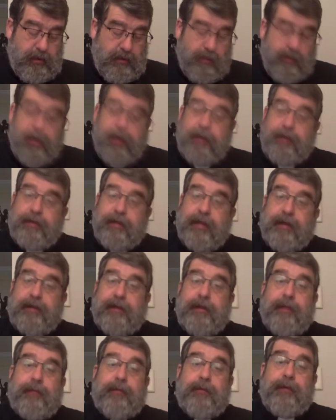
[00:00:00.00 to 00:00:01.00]
But he said
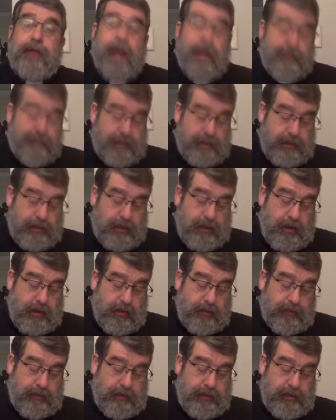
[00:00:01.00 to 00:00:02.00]
to them, "Do not be
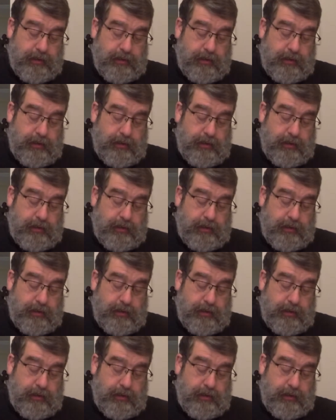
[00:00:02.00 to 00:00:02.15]
alarmed.